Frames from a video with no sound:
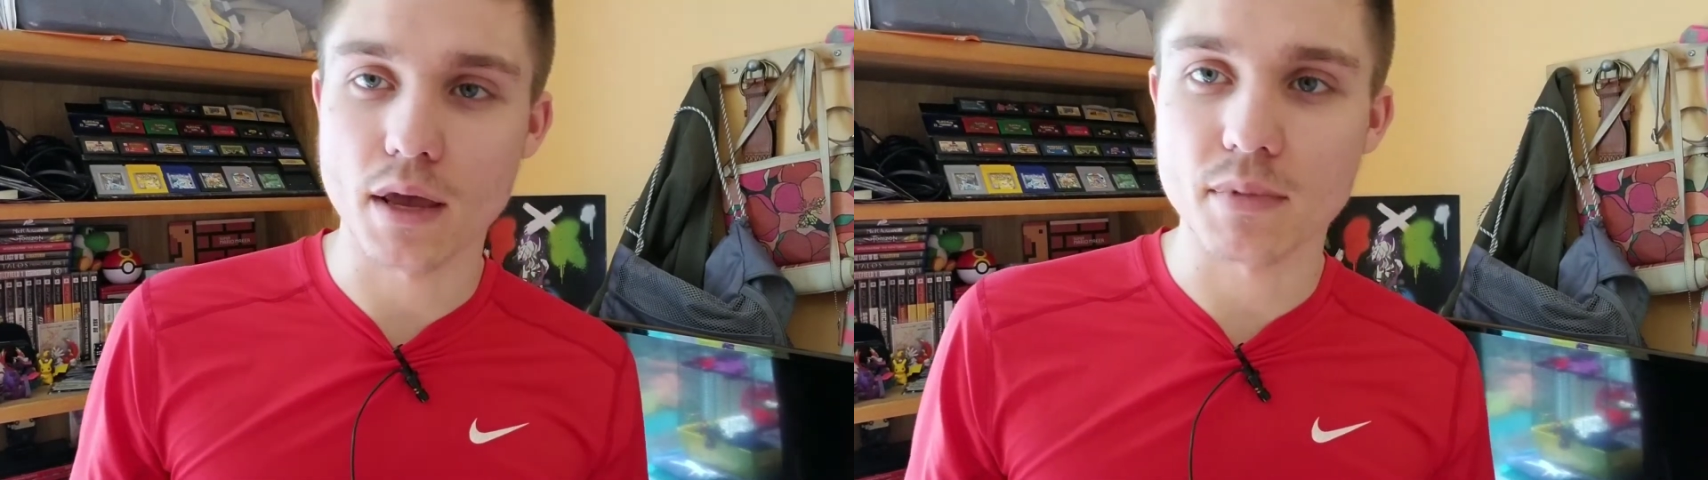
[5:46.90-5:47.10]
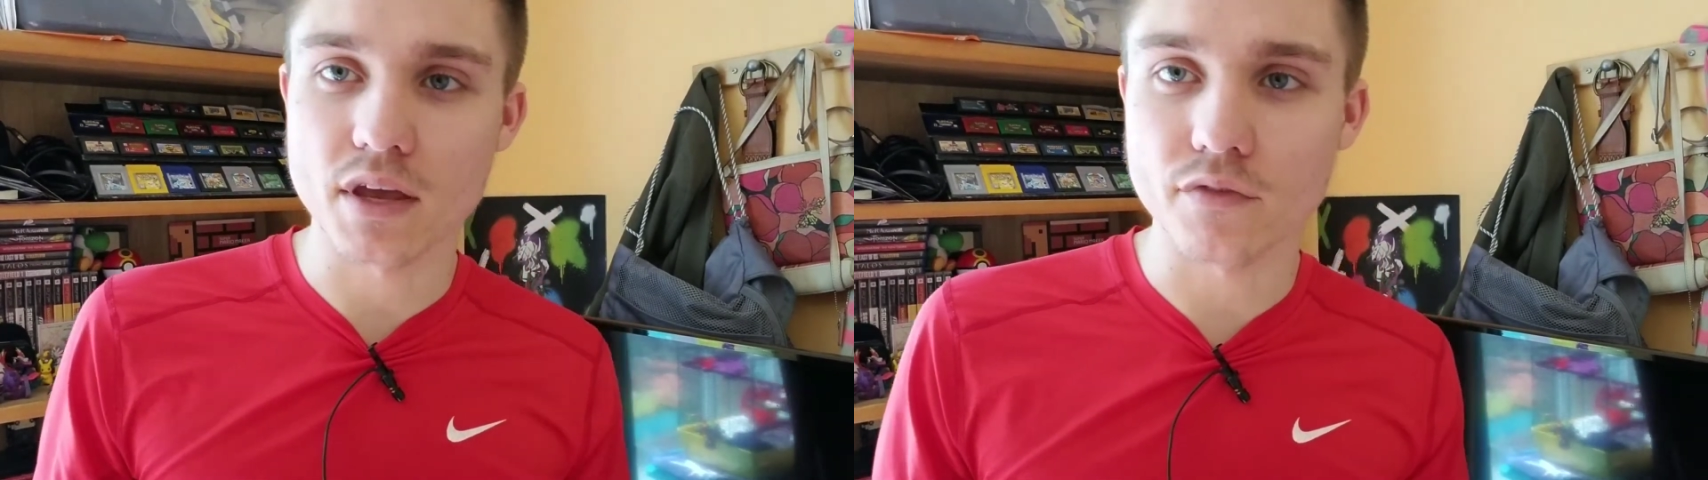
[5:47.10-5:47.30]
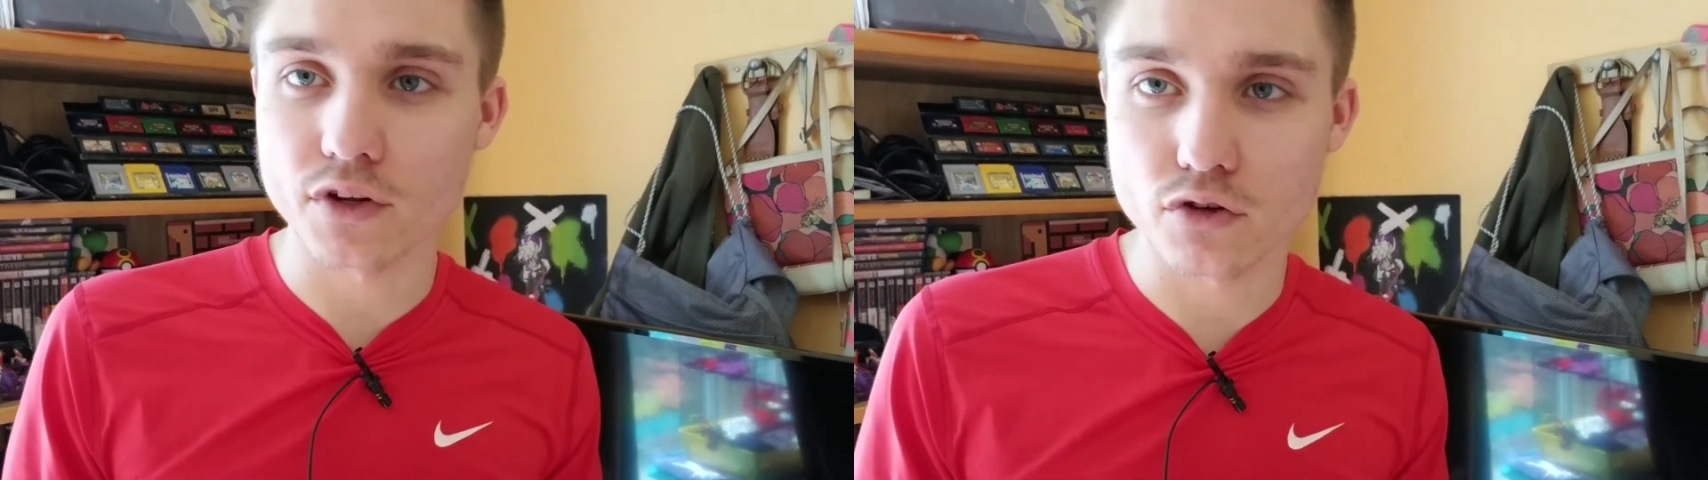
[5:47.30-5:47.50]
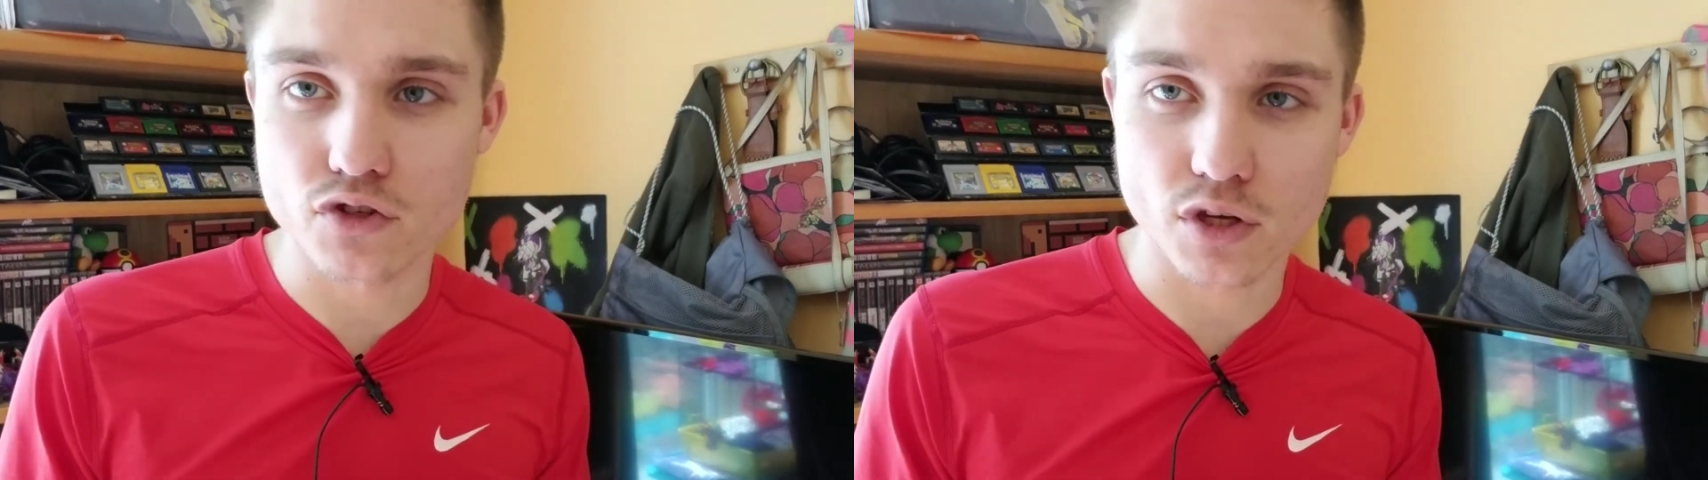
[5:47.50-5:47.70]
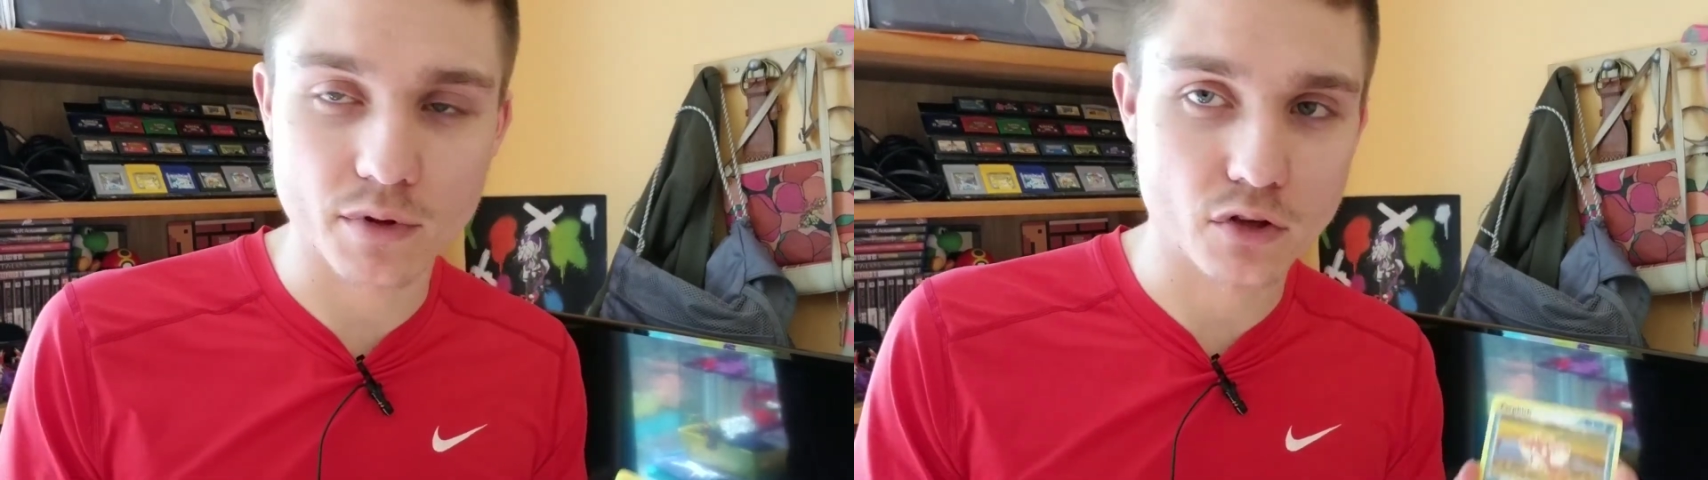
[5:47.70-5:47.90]
Maybe
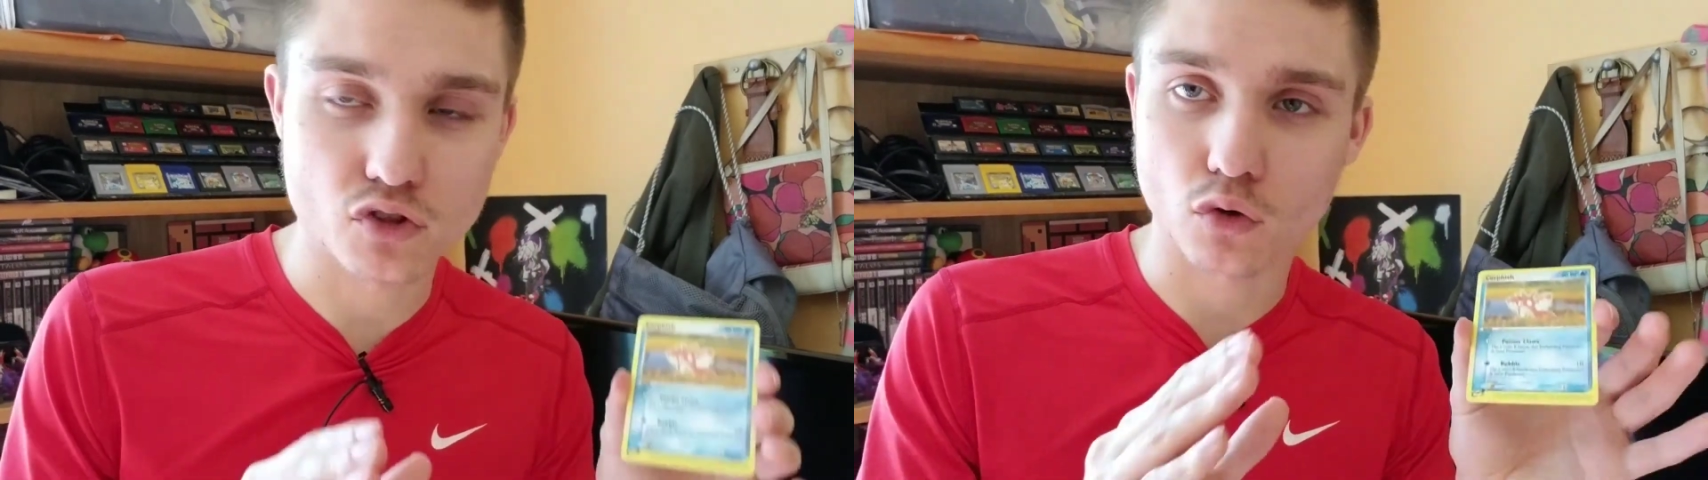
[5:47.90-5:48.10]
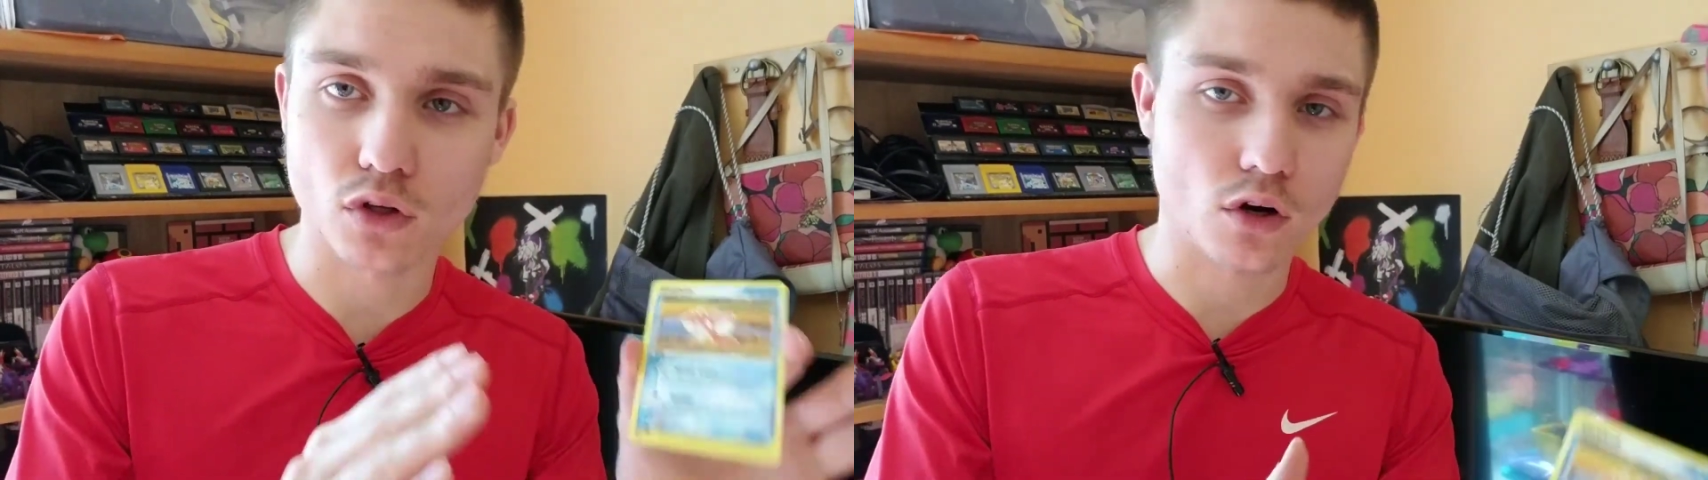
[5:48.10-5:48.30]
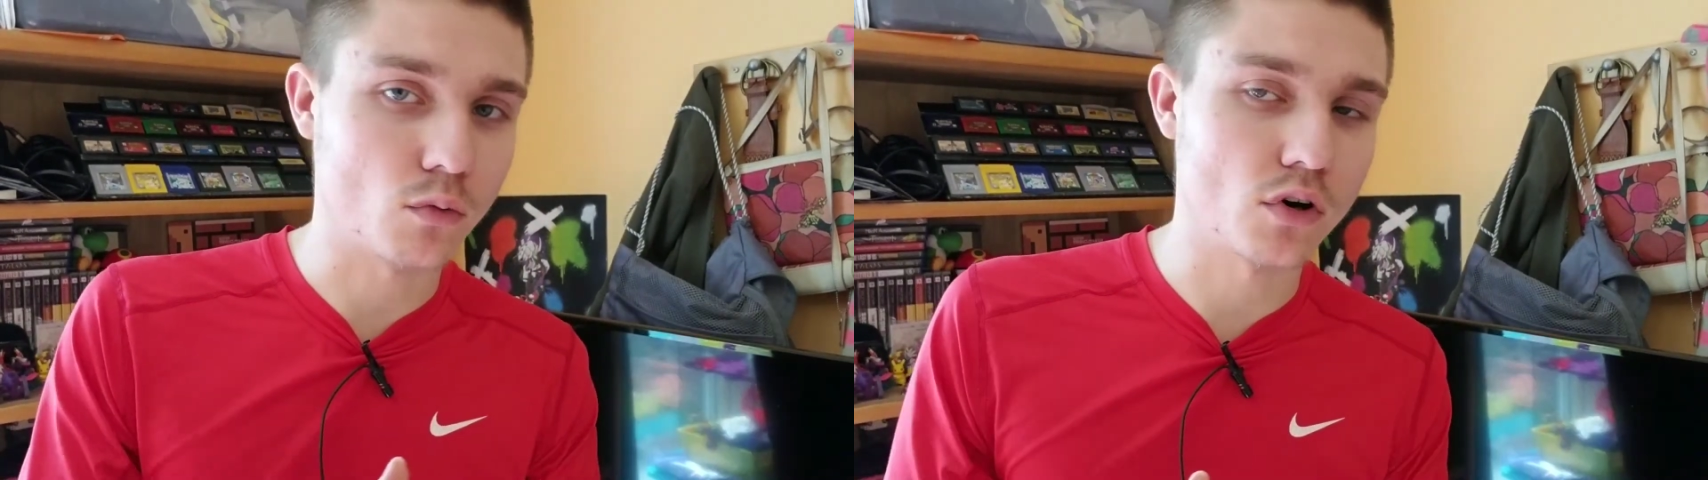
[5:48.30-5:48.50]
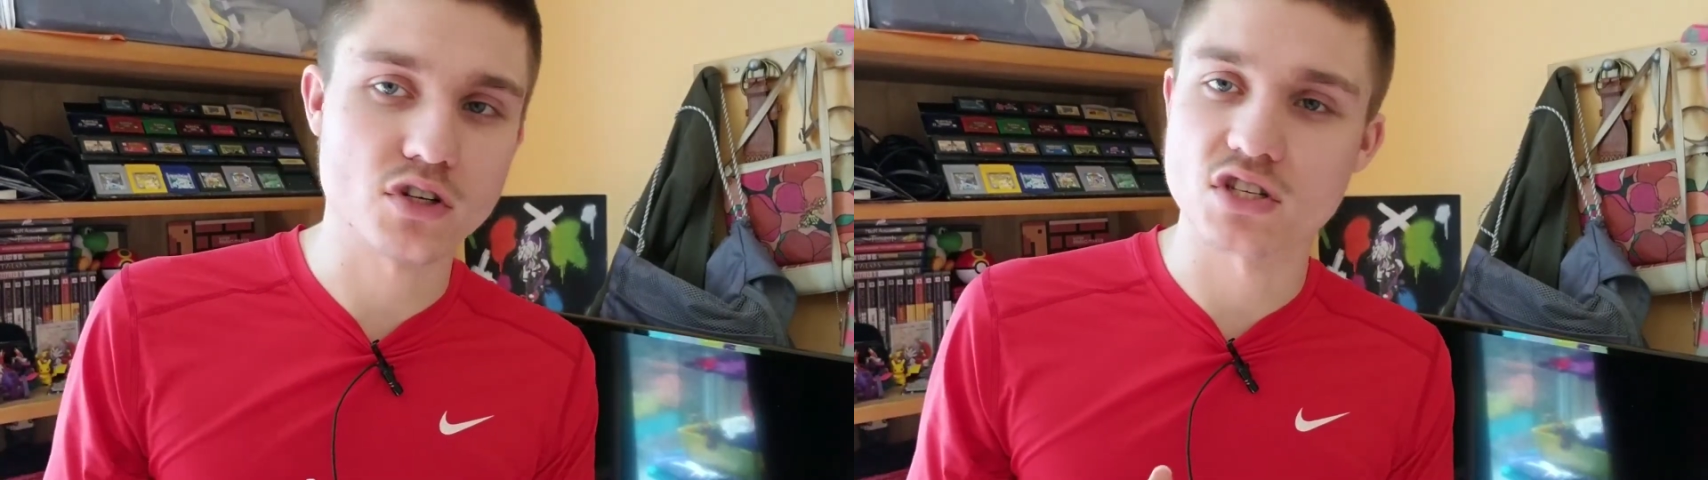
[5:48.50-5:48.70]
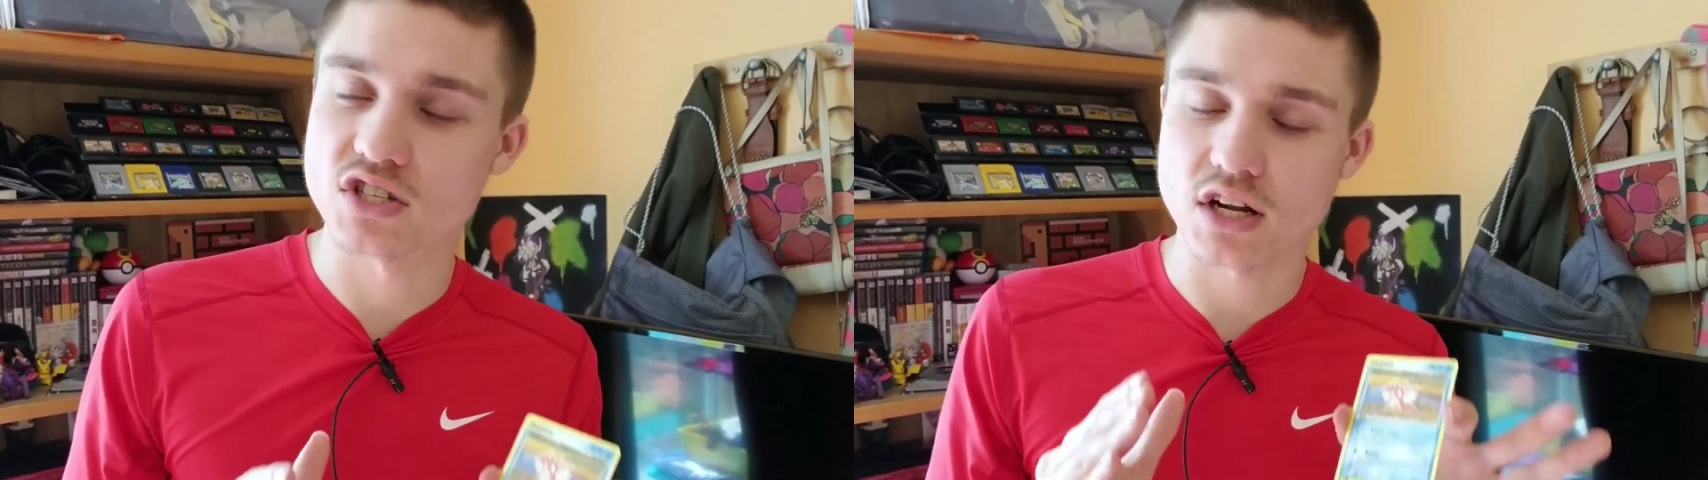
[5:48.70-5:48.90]
even do some of those old
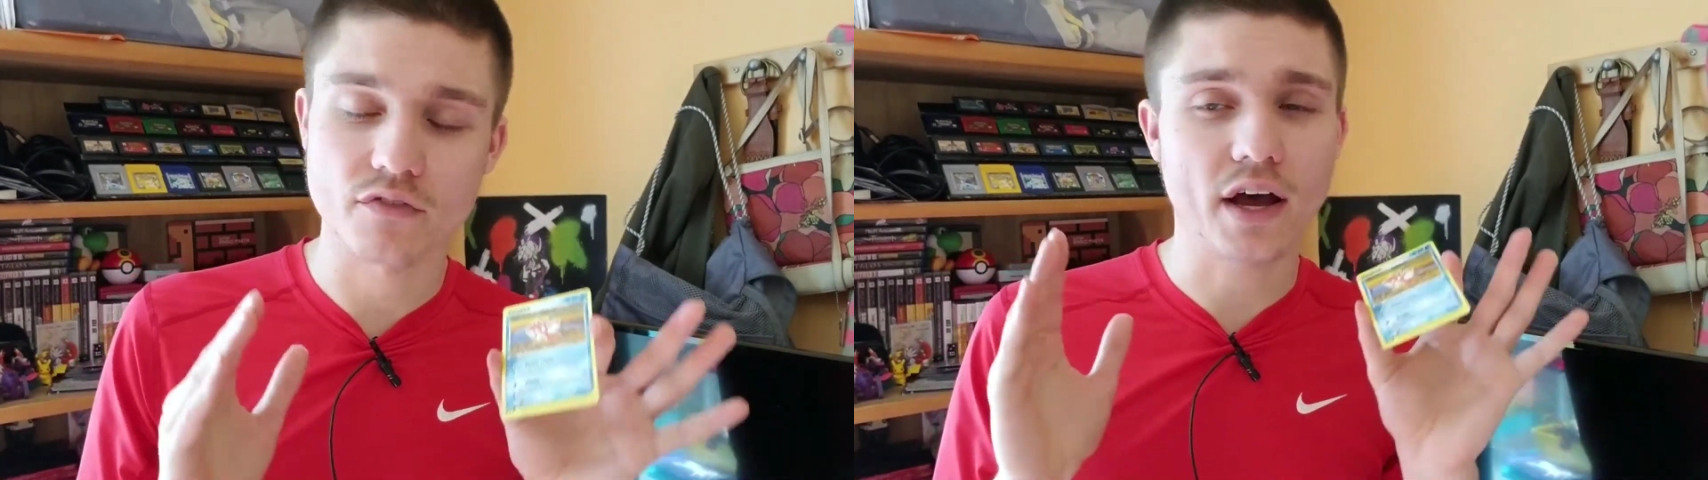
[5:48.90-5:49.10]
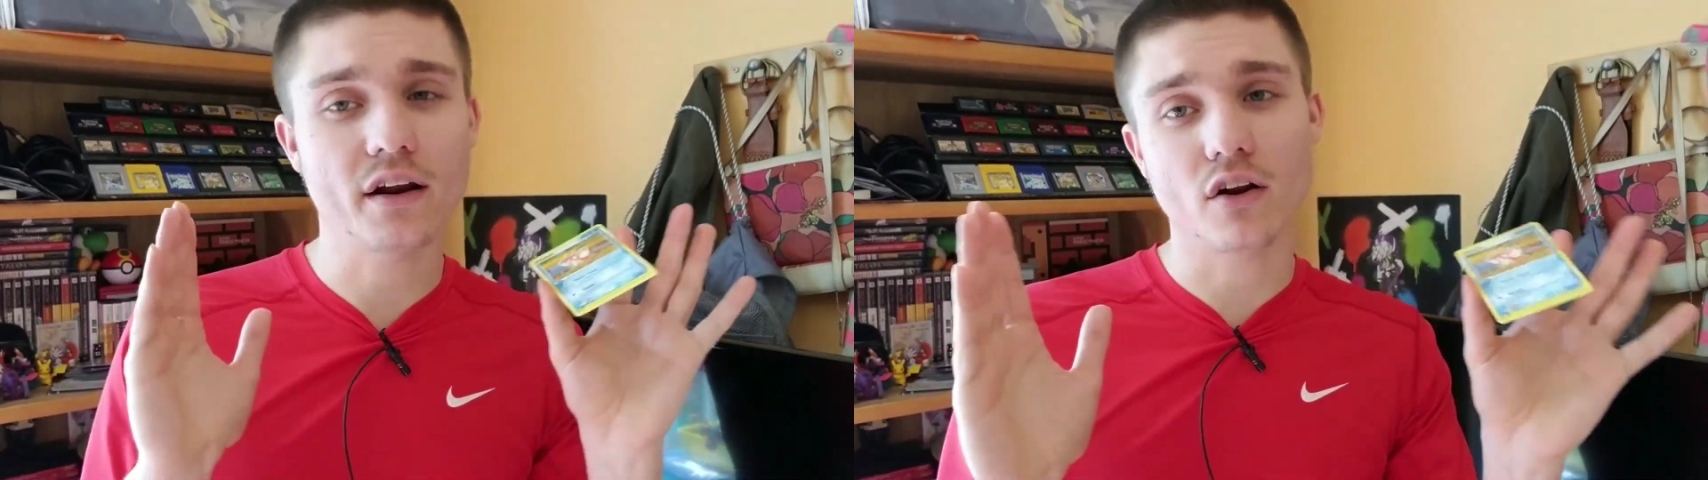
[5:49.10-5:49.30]
artworks and stuff.